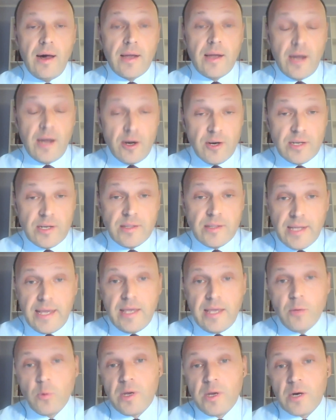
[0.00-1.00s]

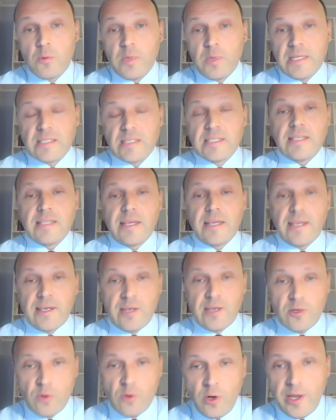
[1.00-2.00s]
Currently, we are witnessing
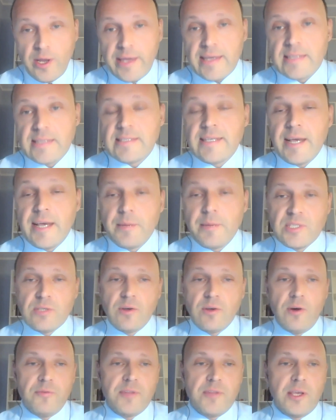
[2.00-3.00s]
heroic attempts
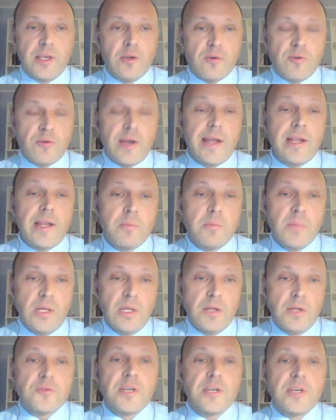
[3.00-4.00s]
of the Ukrainian
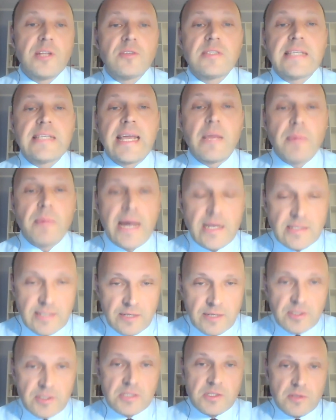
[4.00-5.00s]
military to take back
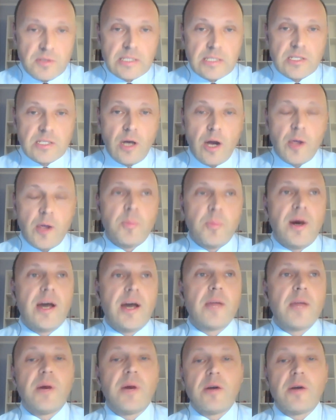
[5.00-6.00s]
territories
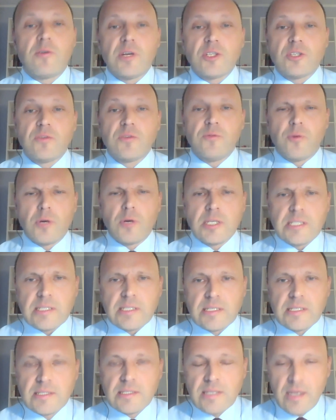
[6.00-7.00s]
occupied by Russian
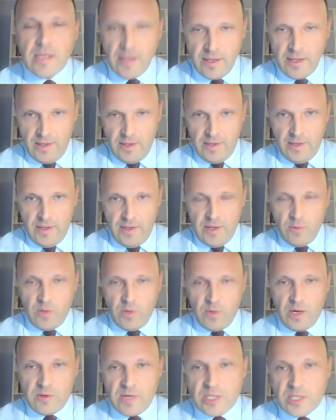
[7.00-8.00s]
forces,
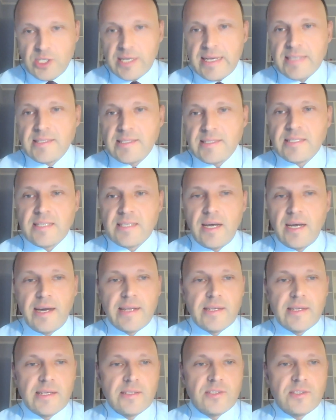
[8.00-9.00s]
while Russia has
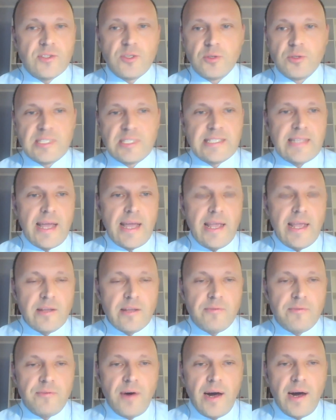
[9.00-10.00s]
decided to stay in
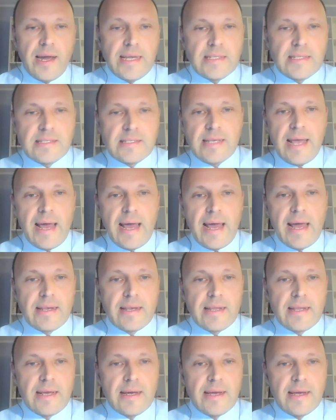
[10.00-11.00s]
the fight
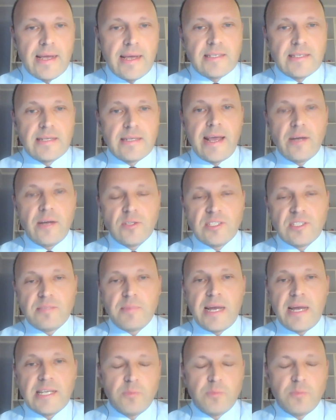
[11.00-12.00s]
and has announced
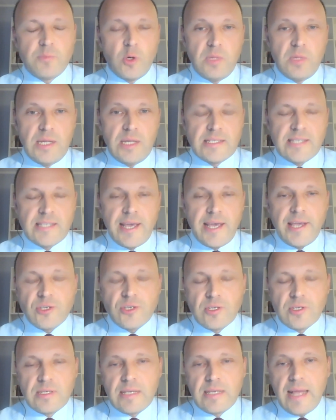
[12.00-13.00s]
mass
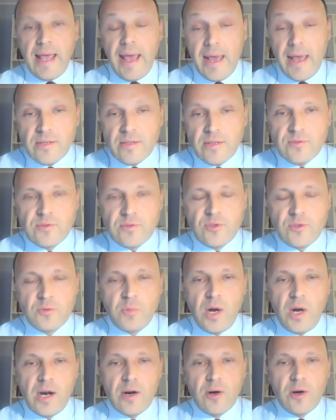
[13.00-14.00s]
mobilization. And
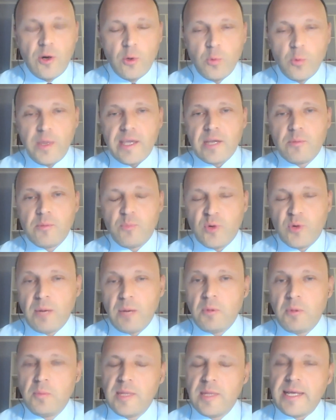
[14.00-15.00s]
tomorrow, we can
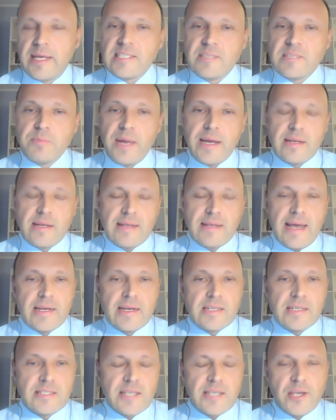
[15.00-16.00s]
probably expect
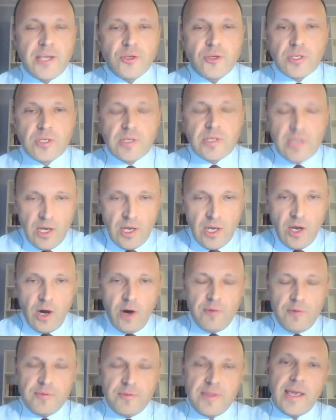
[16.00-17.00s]
annexation
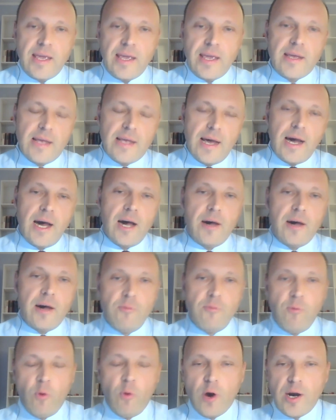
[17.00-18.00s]
of the
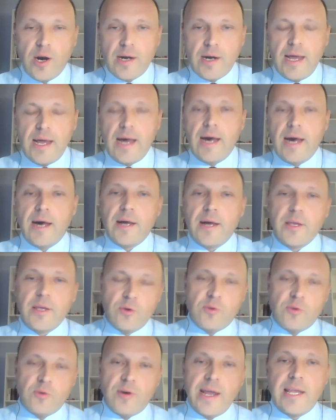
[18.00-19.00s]
4
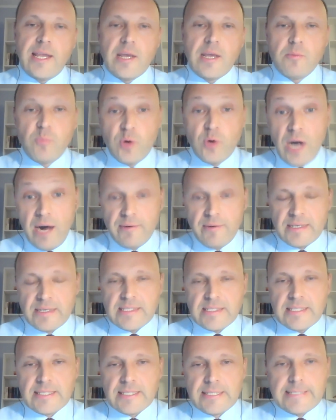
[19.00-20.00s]
Ukrainian
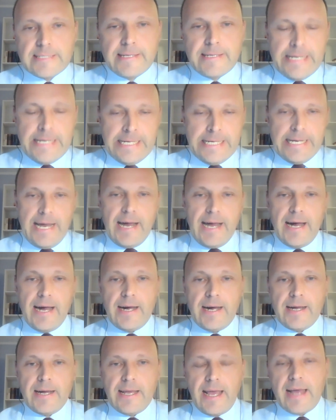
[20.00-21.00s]
provinces
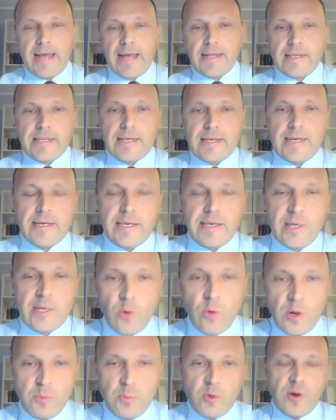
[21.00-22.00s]
and
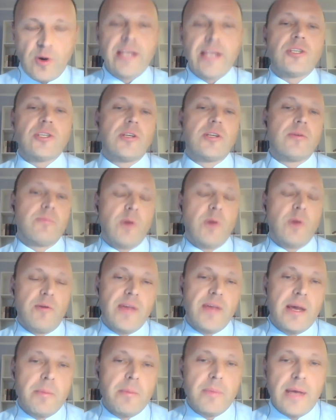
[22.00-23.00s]
incorporation of
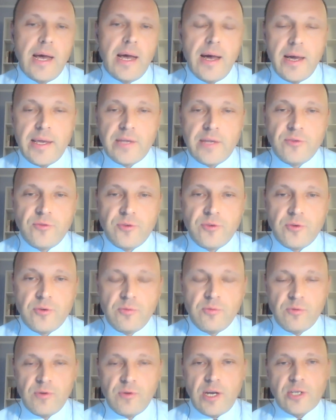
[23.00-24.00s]
them into
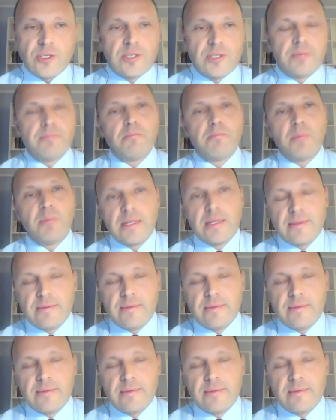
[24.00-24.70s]
Russia. But